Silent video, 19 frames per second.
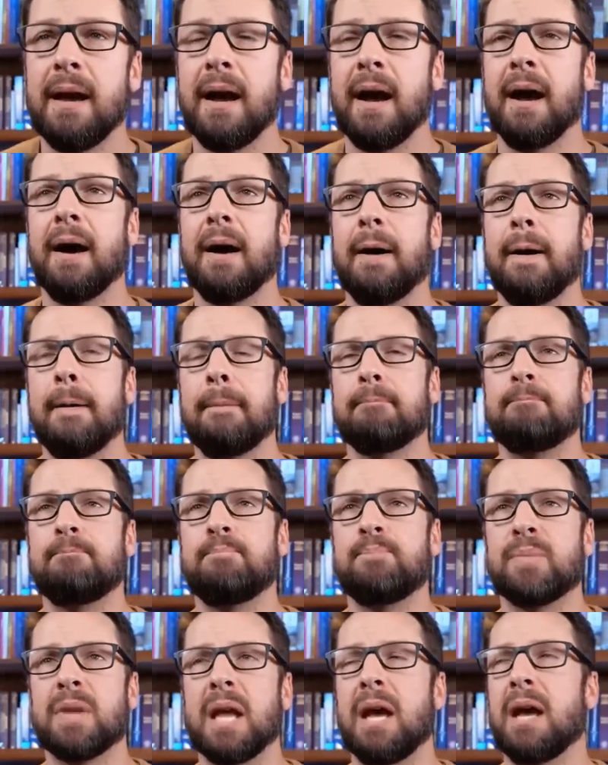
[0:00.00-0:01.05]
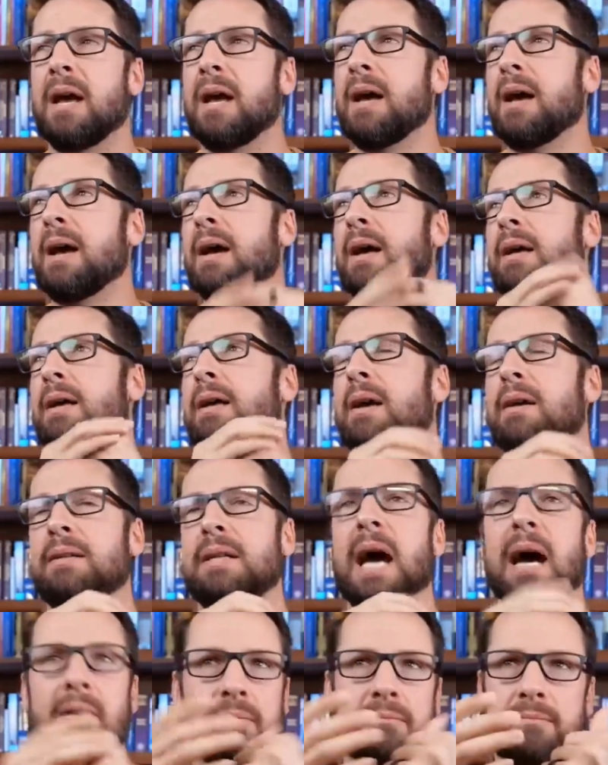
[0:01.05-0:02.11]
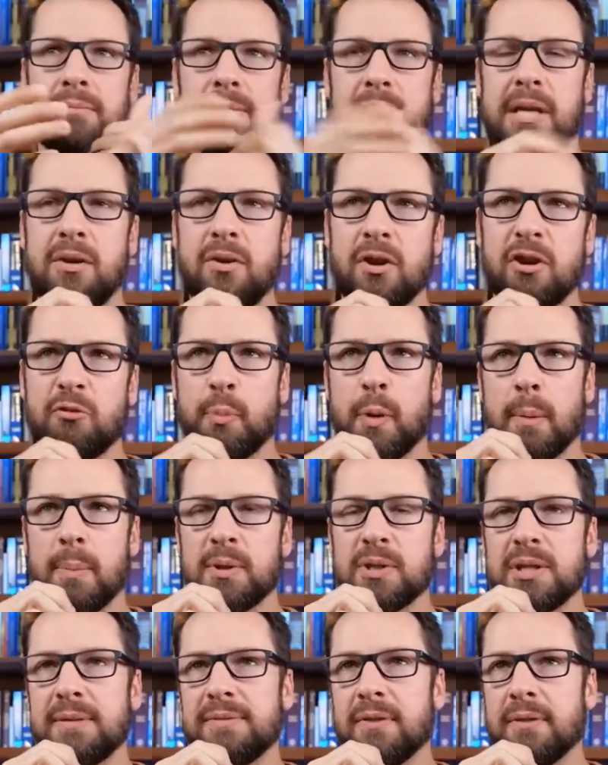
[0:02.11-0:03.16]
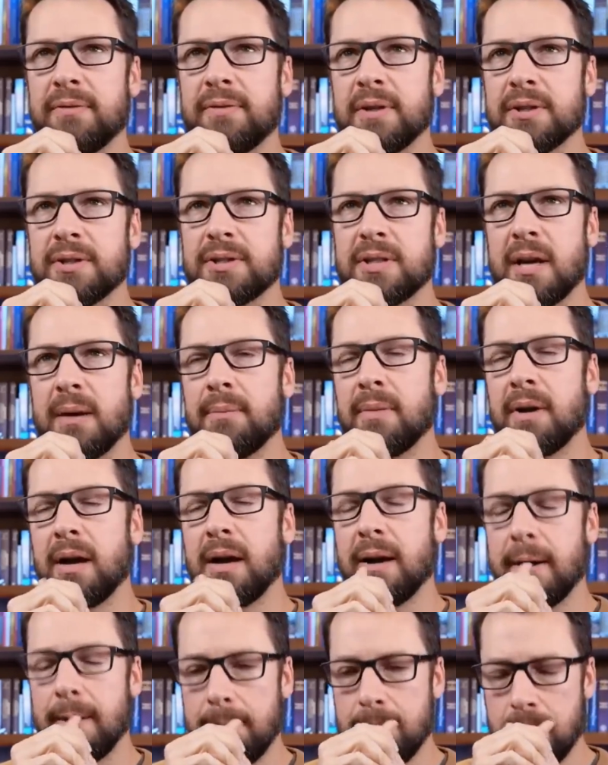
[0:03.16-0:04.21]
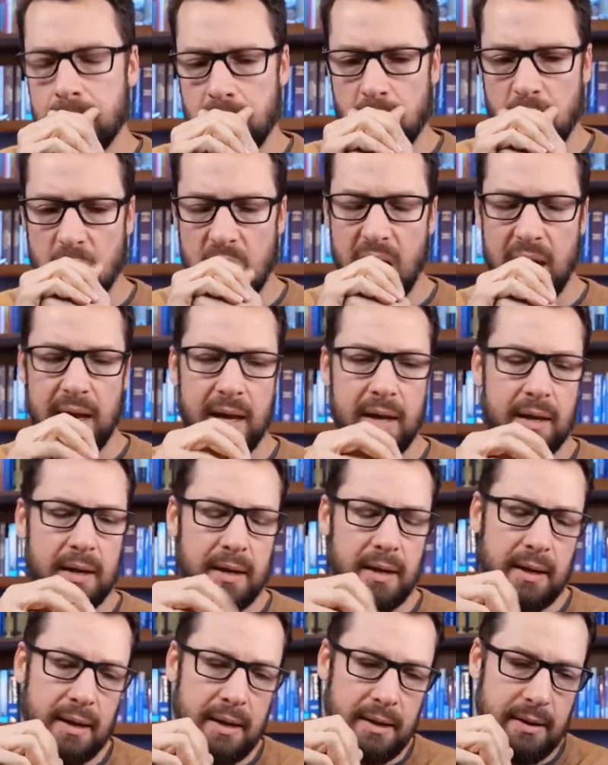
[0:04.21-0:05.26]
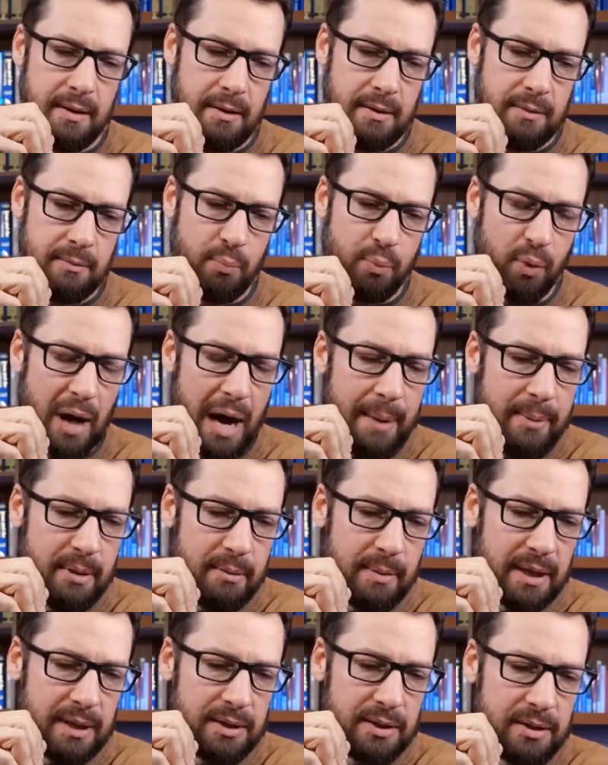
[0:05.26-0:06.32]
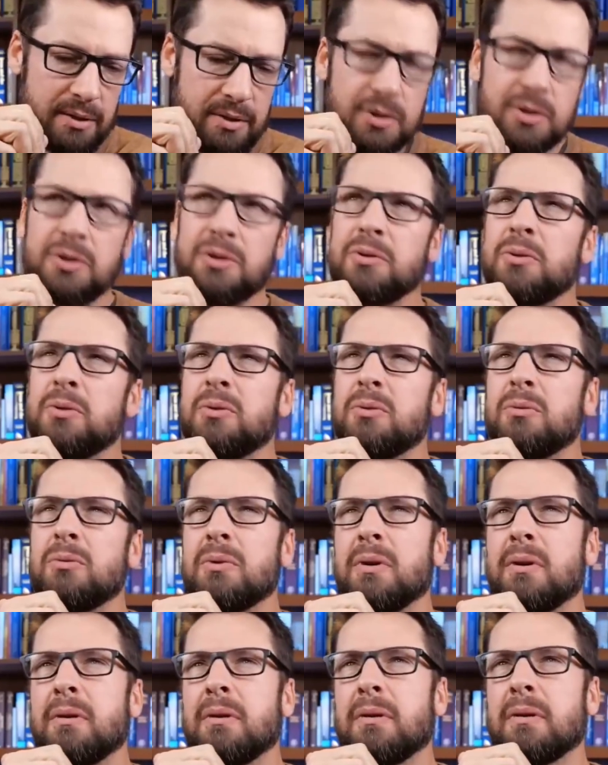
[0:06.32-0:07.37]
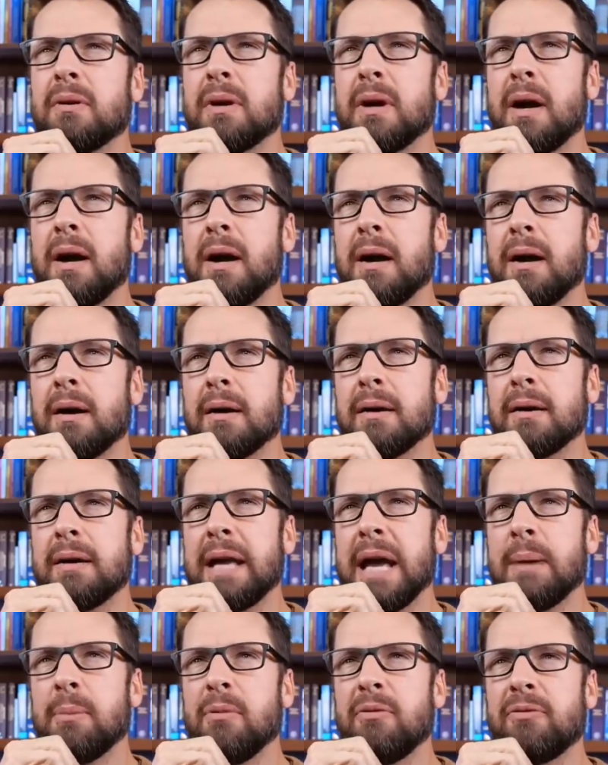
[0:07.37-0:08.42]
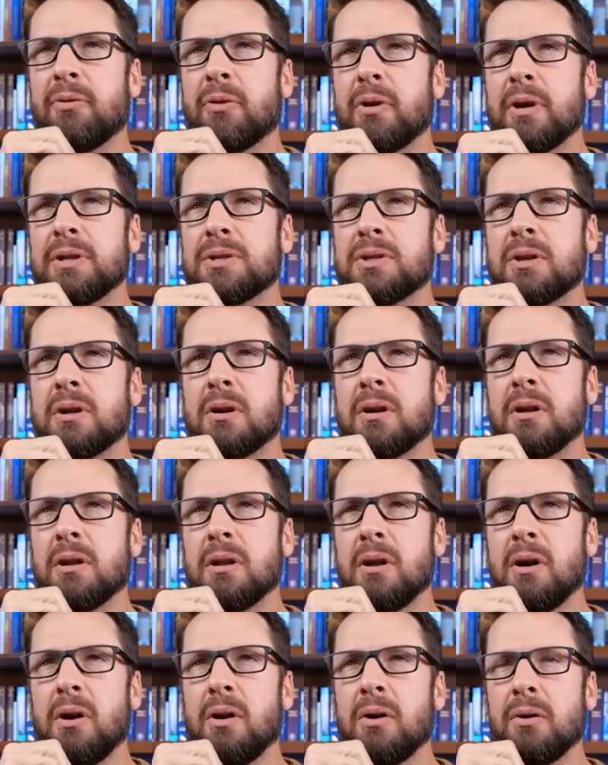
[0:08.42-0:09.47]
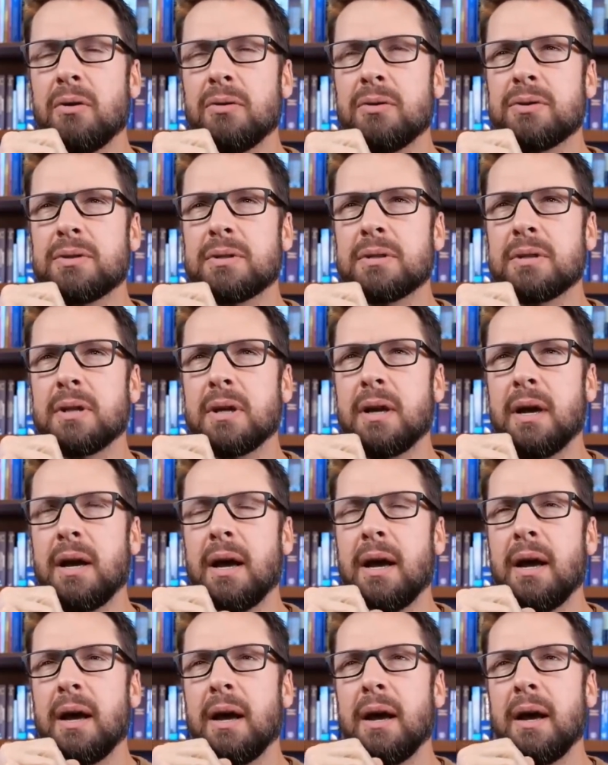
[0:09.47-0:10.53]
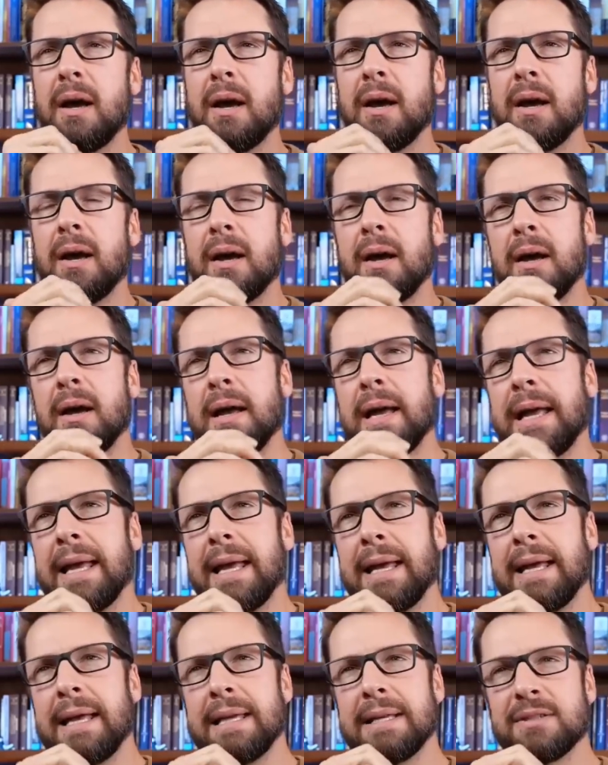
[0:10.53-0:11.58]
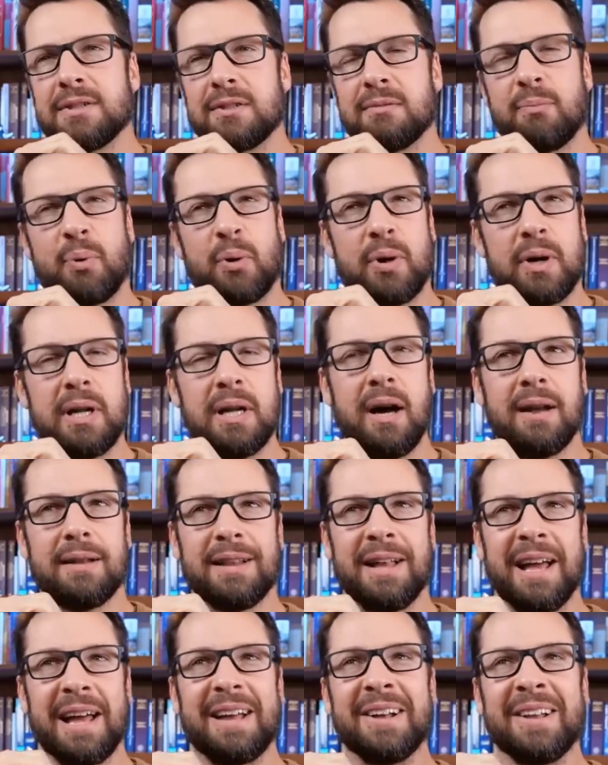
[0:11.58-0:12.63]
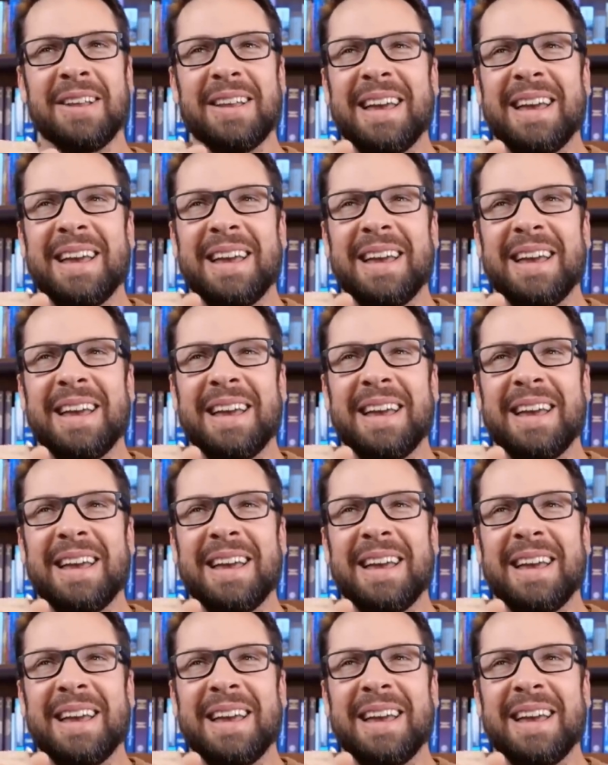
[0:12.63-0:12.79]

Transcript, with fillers: Um, yeah, he could have purposely fulfilled some. Um, bribing men to uh, gamble for his clothes is pretty unlikely.